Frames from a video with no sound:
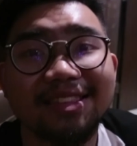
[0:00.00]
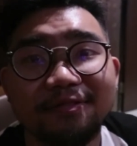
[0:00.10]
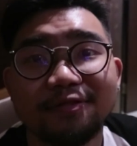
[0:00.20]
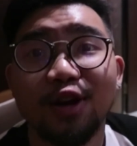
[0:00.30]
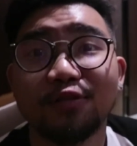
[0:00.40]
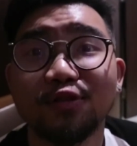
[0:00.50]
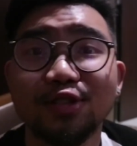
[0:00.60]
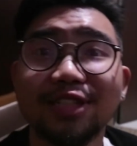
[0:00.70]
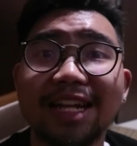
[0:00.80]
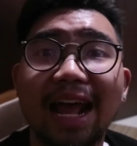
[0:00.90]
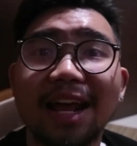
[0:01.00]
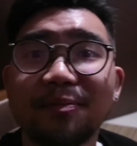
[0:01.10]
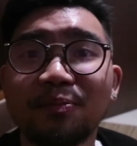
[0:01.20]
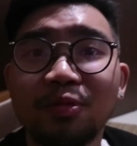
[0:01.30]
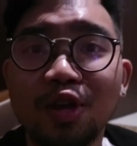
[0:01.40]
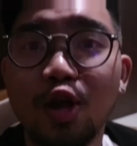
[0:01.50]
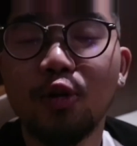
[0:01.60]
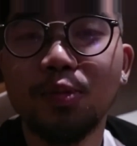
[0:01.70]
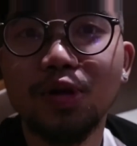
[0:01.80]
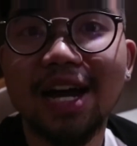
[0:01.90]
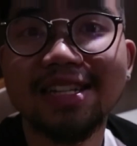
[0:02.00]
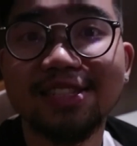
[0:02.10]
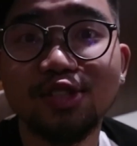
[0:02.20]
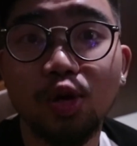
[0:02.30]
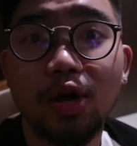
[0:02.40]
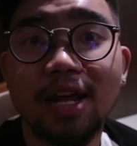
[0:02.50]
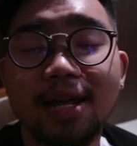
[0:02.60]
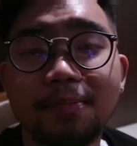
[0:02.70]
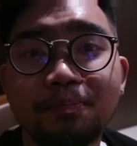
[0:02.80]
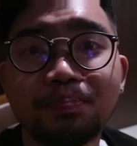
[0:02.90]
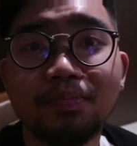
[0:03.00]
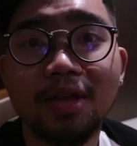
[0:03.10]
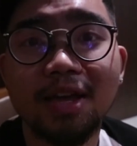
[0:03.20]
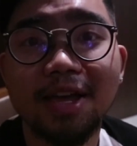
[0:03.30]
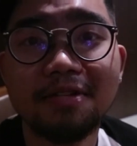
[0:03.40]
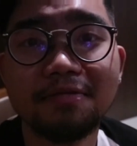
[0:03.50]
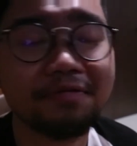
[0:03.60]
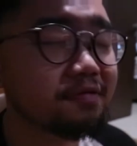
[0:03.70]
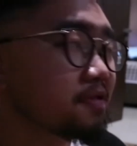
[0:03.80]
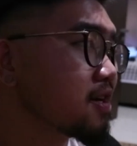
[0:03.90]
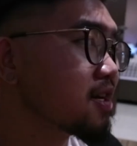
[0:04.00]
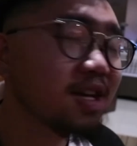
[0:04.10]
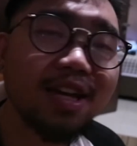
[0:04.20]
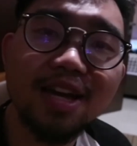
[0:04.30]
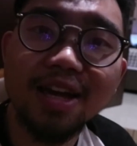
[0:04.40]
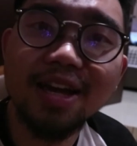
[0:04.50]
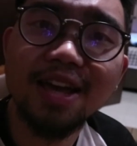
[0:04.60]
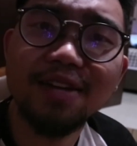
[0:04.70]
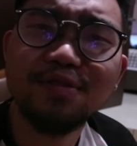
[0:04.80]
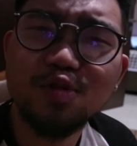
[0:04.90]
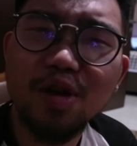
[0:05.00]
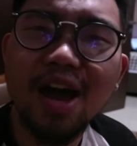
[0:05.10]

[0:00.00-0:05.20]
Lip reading: it, the vlog for today. Hope you guys enjoyed it. If you